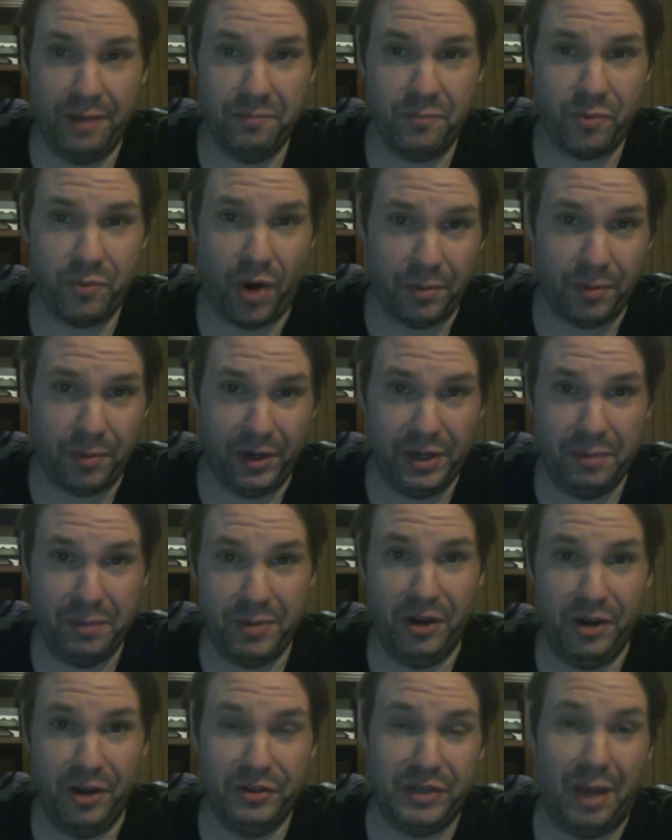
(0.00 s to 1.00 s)
properly
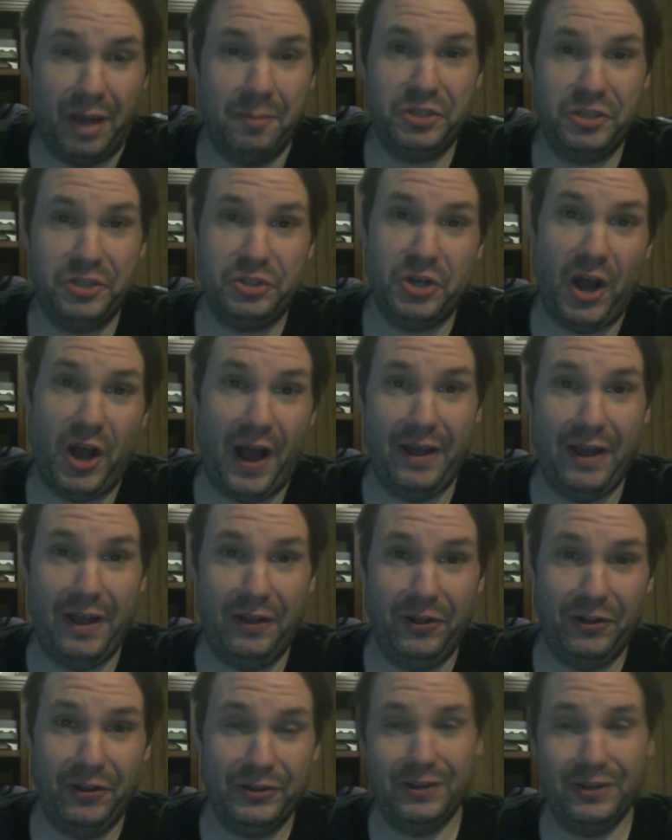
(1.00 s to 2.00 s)
because I'm a
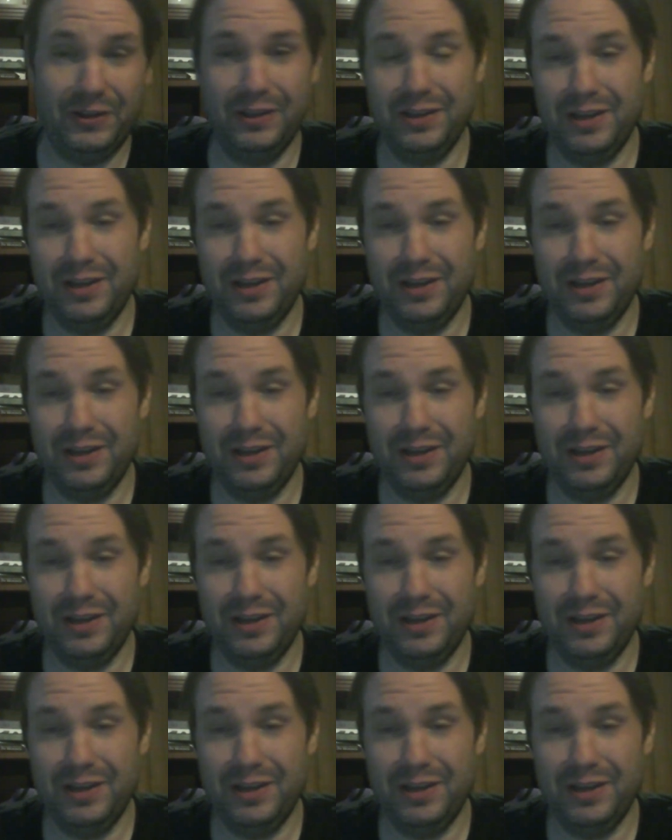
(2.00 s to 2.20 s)
child.